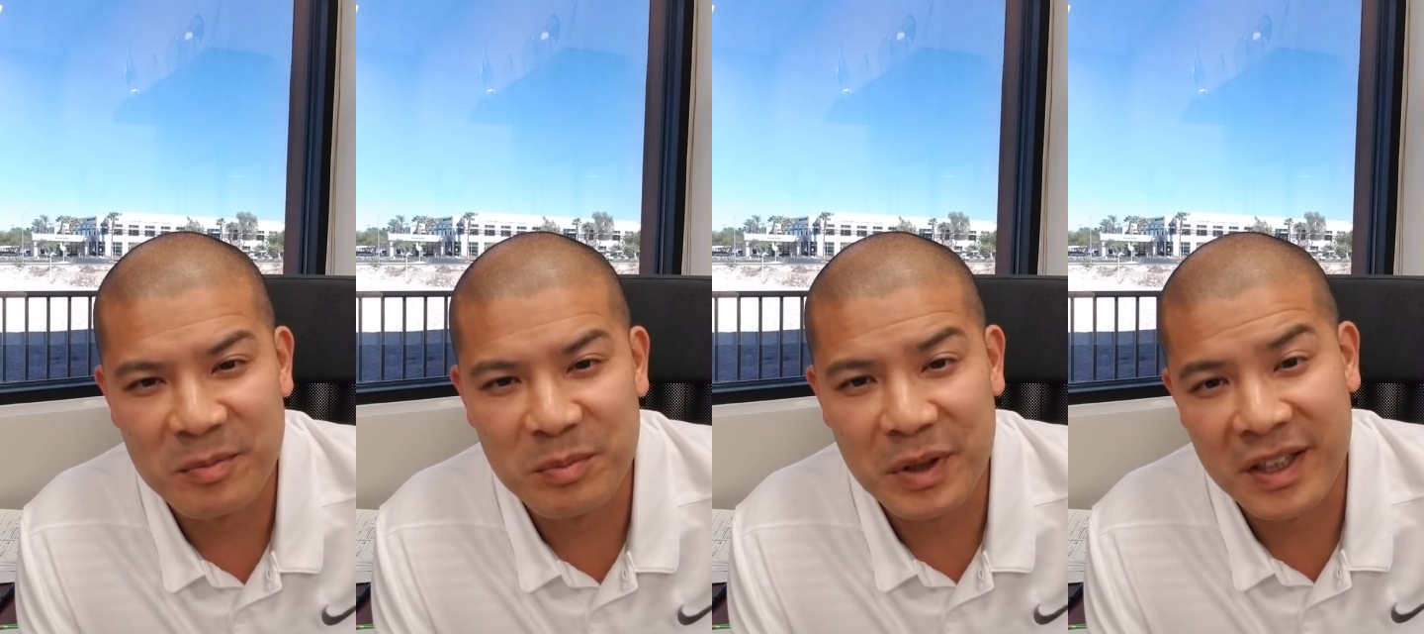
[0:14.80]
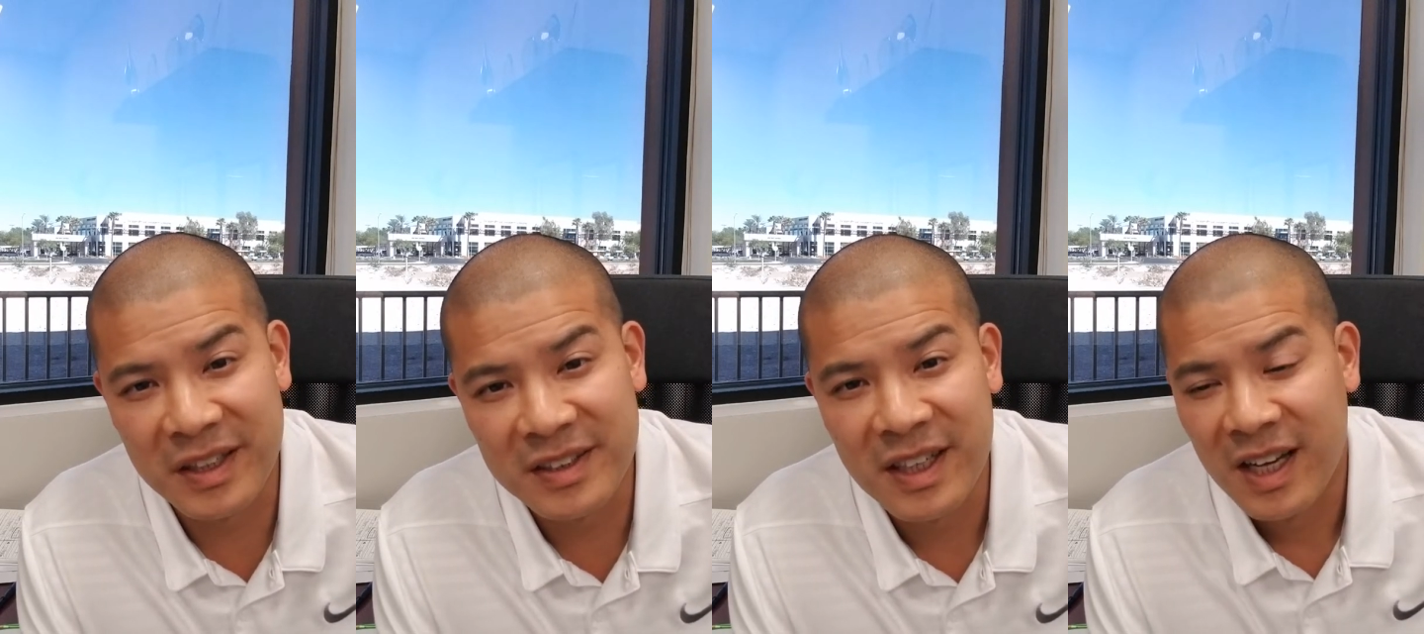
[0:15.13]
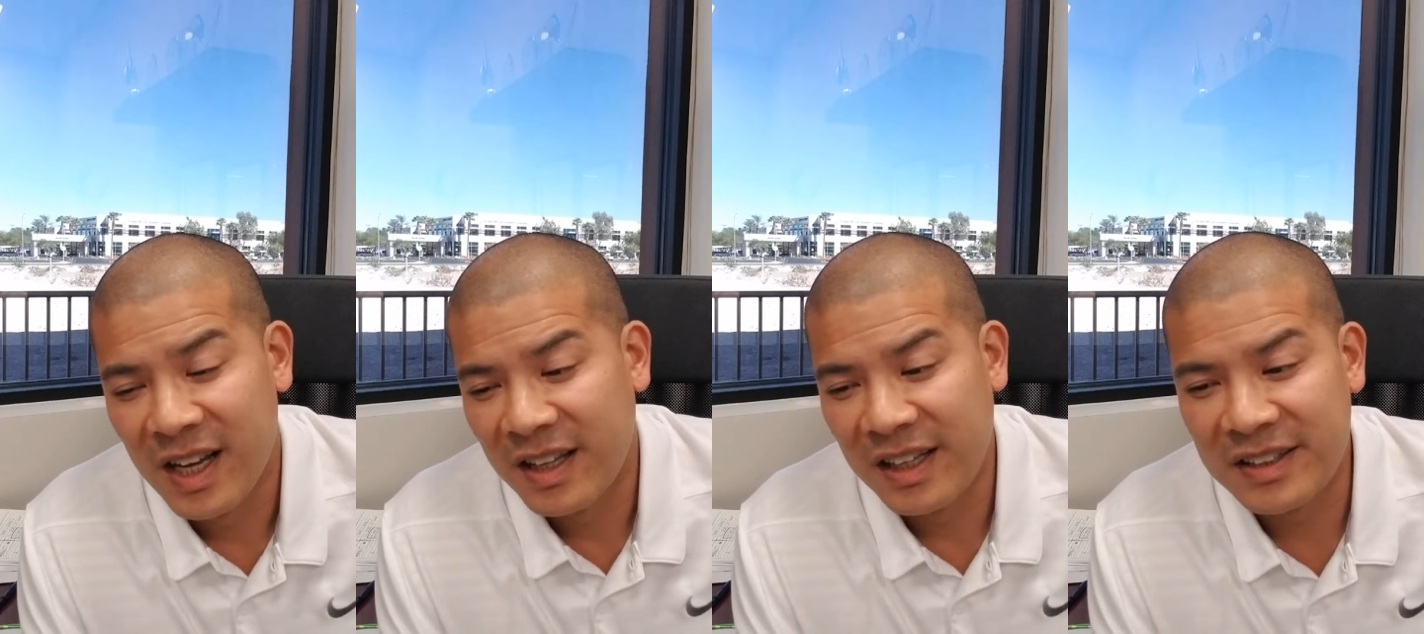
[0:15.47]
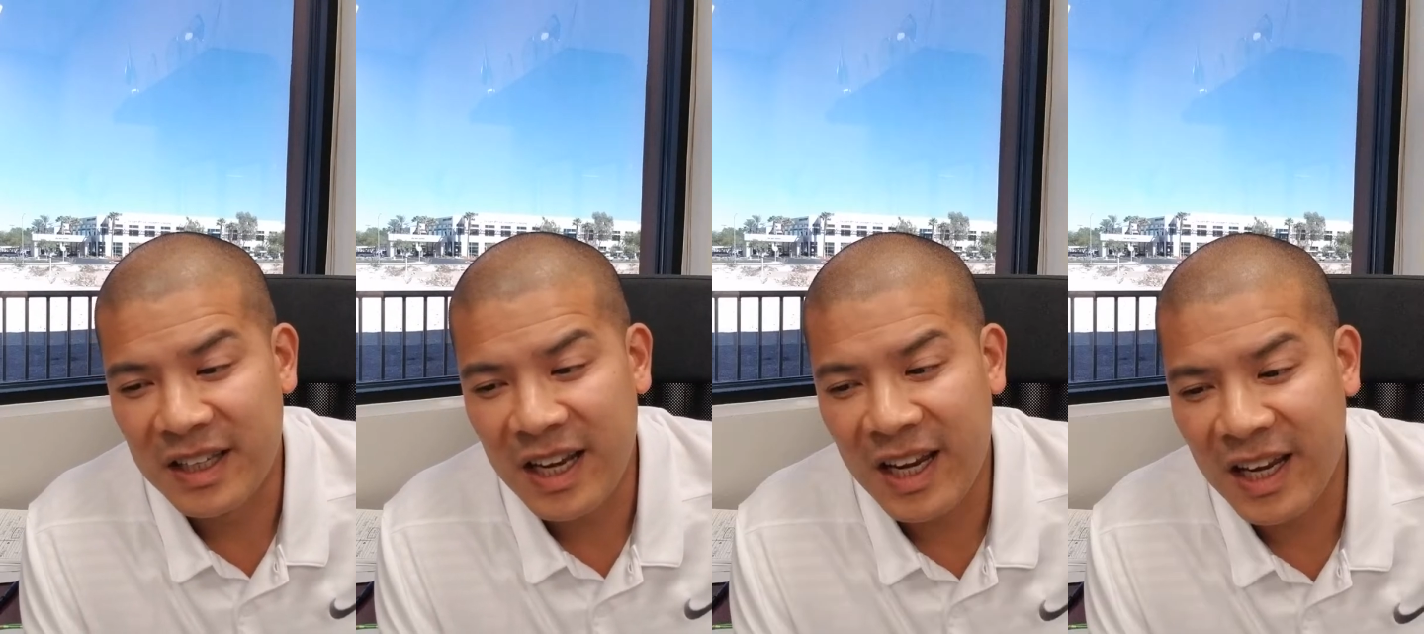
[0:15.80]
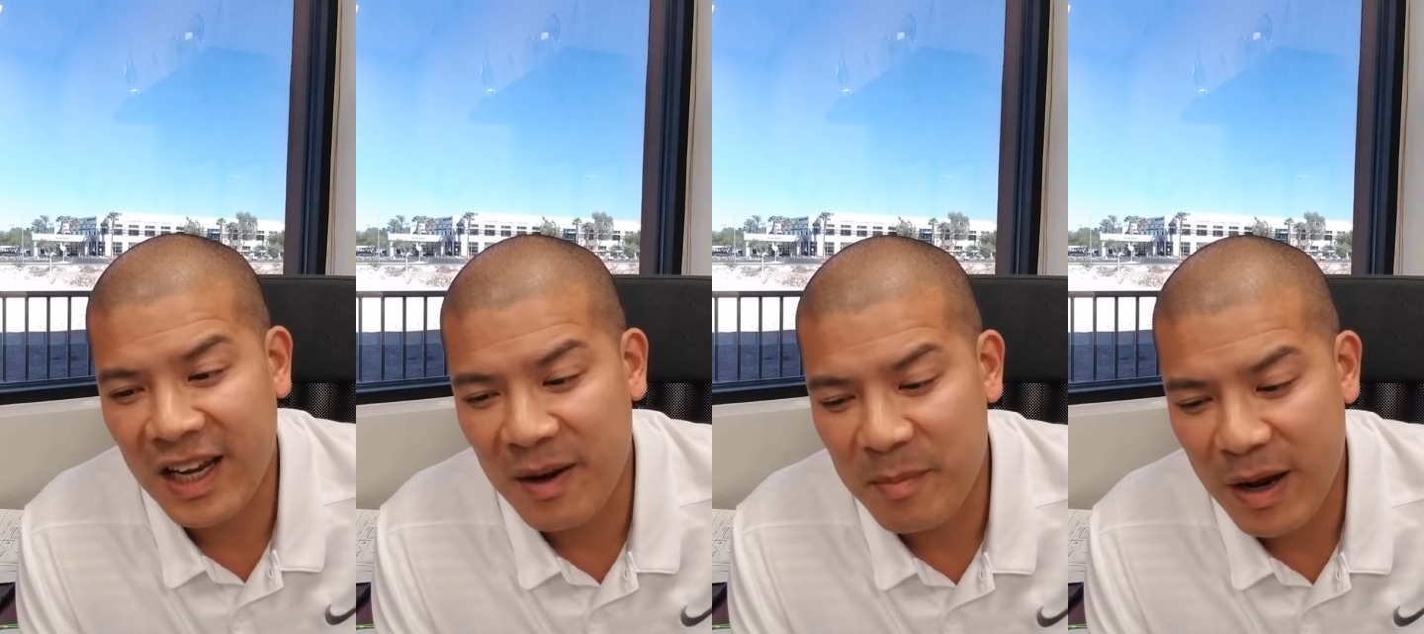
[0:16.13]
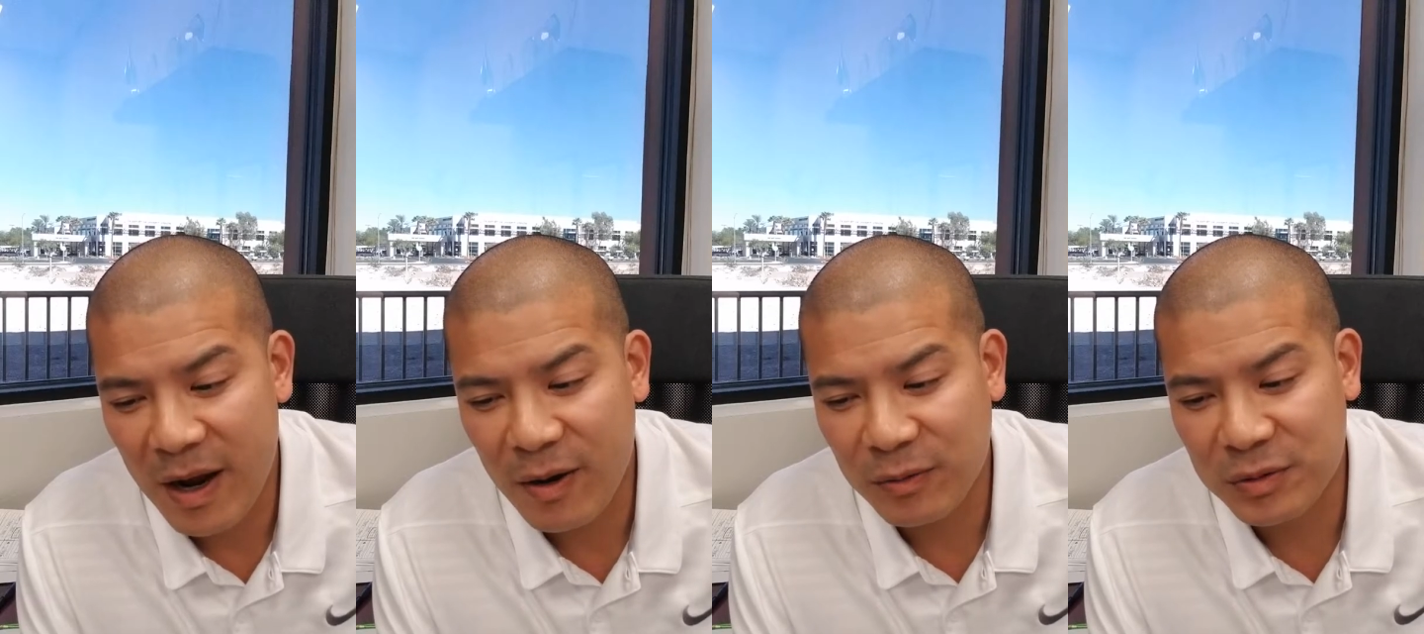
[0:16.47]
because they say
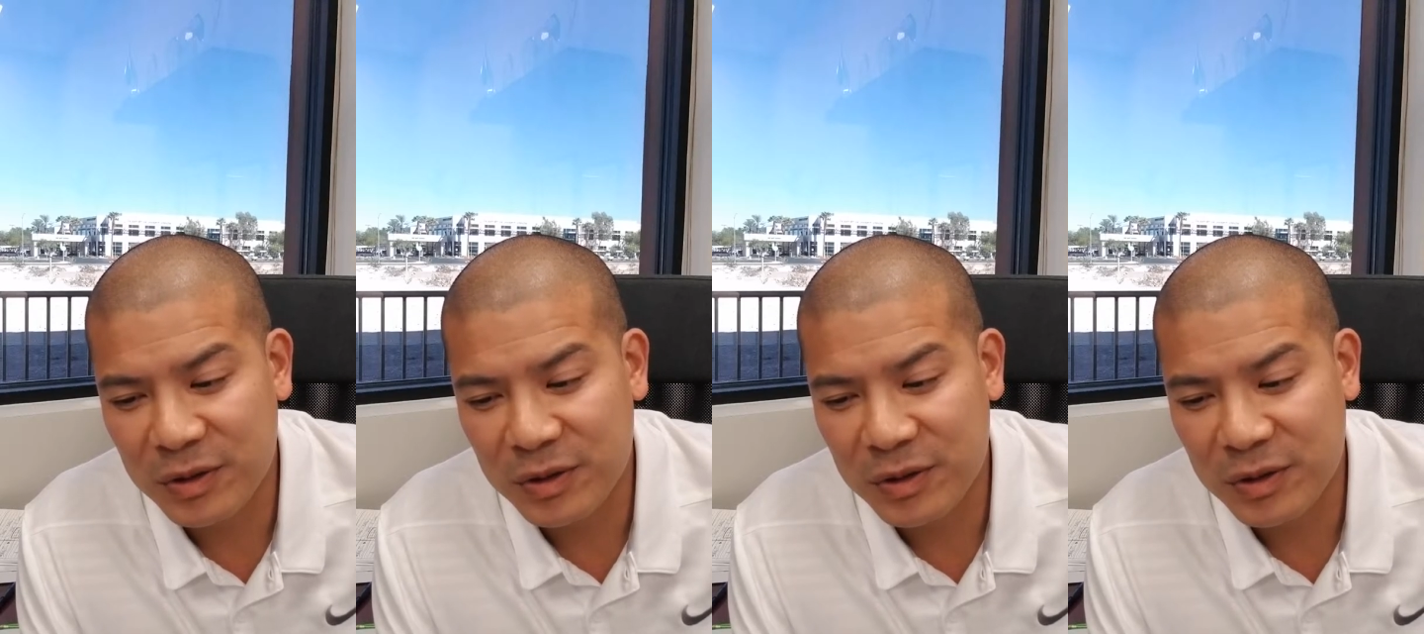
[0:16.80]
about